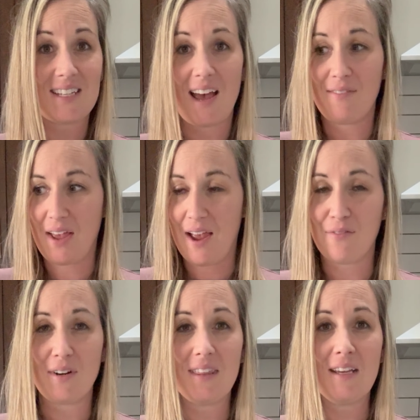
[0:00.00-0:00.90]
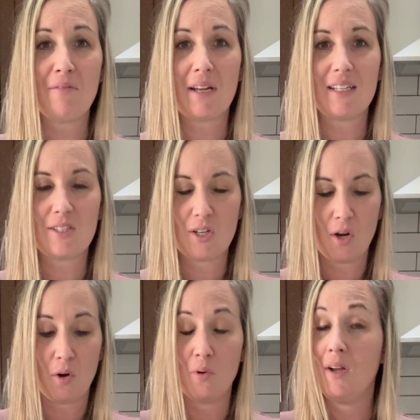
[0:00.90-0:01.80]
to have everything ready to
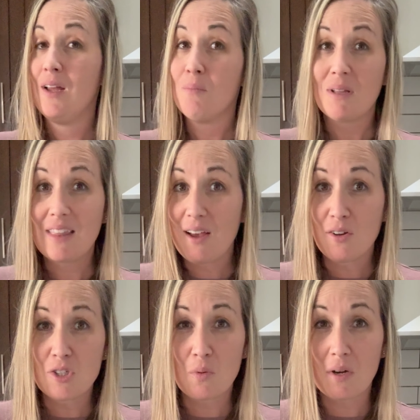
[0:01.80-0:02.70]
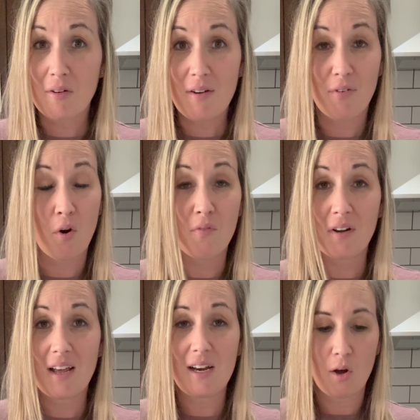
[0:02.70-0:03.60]
go, but they also work great for
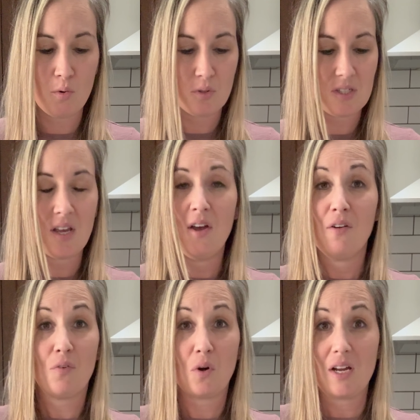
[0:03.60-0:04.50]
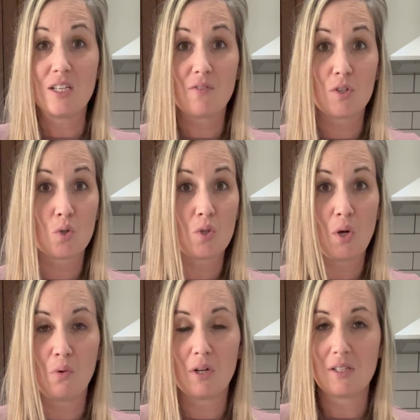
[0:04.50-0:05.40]
overnight oats, for individual
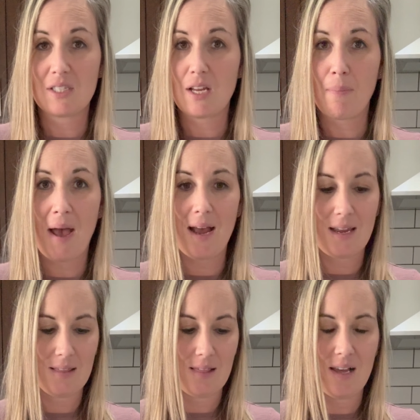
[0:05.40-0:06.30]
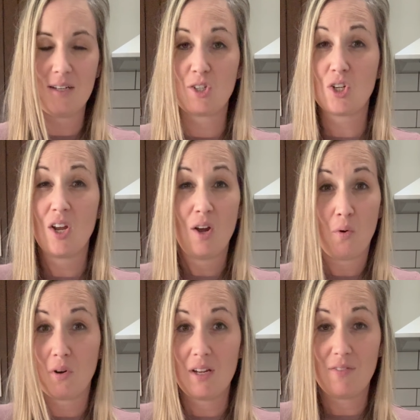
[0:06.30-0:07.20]
yogurts to pack in lunch,
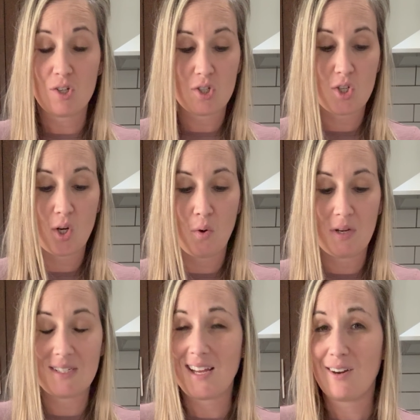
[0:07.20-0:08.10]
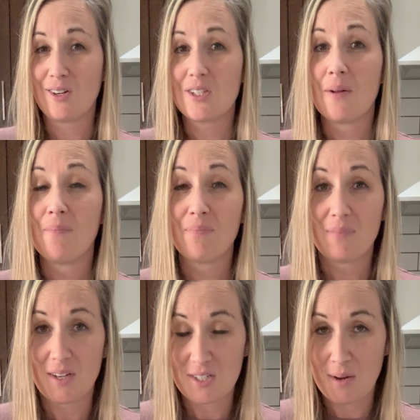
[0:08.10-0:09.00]
or even just to-go containers.
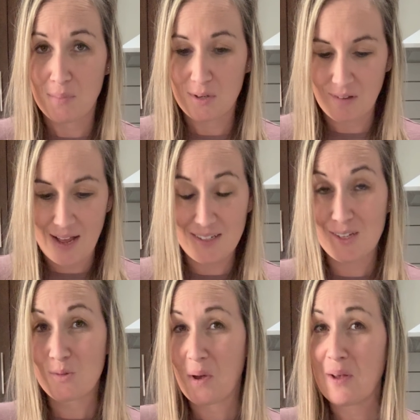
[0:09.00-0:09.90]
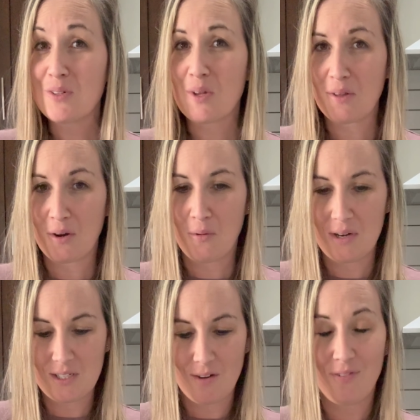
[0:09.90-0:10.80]
They're tempered glass as well, so they're
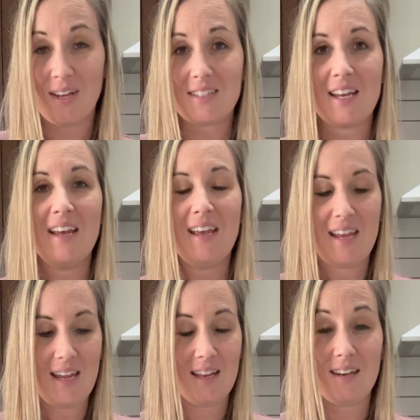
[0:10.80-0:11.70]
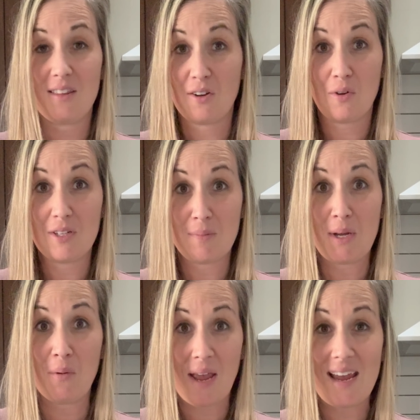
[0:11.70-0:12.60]
going to fit in, they're going to be
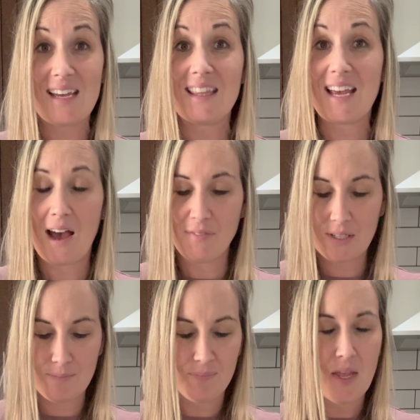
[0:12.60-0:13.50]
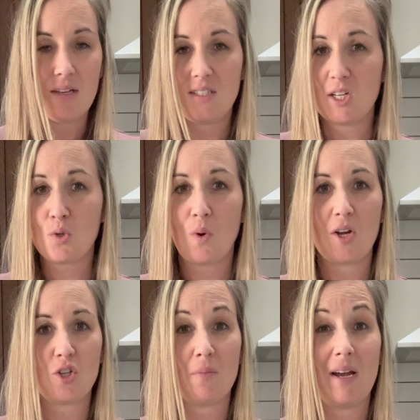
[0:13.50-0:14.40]
okay in the oven,
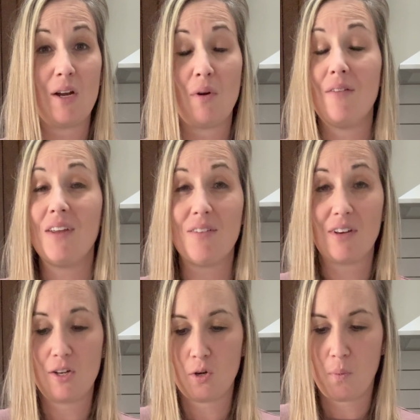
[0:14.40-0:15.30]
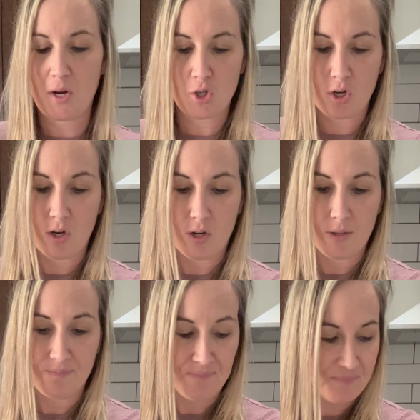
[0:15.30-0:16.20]
dishwasher, microwave, even in your pressure
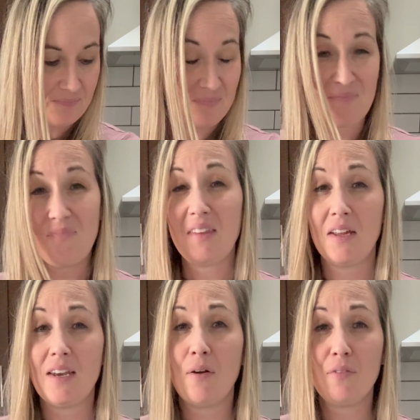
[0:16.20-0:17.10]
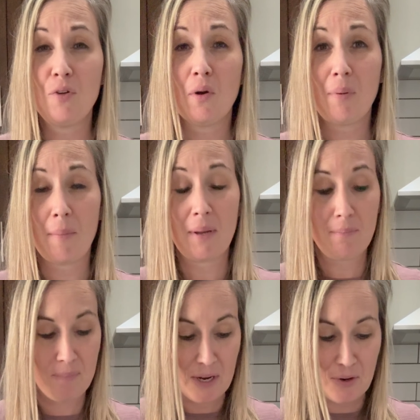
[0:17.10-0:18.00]
cooker. Now, if you are
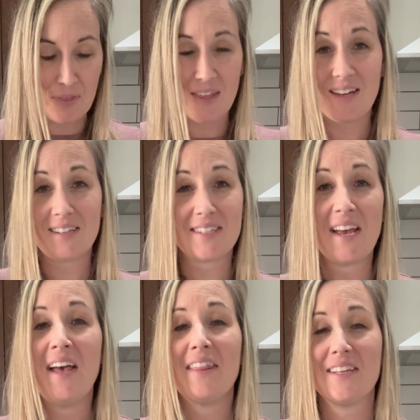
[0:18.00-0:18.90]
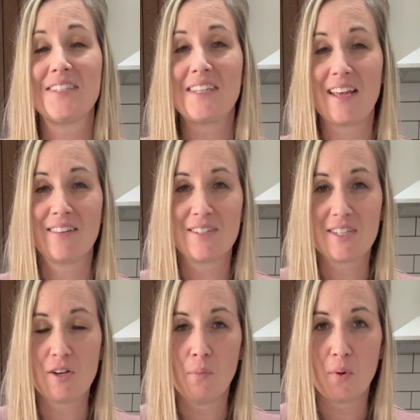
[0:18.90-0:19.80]
prepping bigger things, the stainless
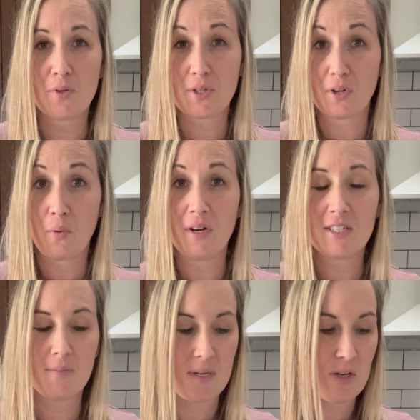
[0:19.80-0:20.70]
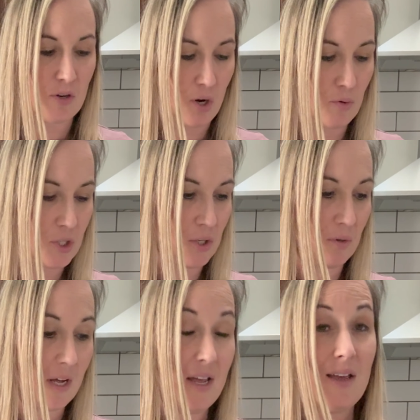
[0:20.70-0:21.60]
steel bowls are going to be your go-to.
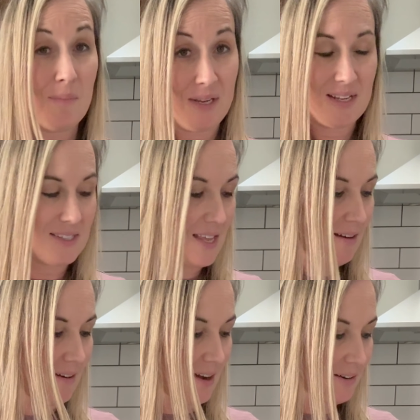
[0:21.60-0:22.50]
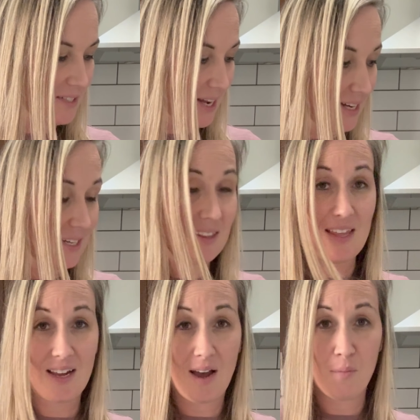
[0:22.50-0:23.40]
Because they are airtight and they
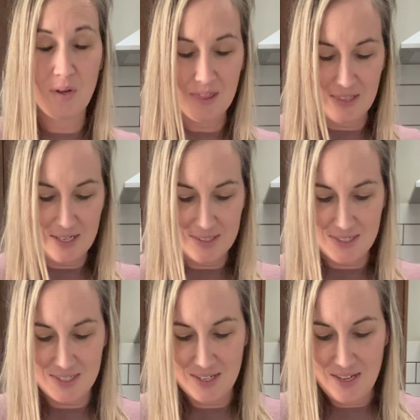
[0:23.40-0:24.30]
come with lids,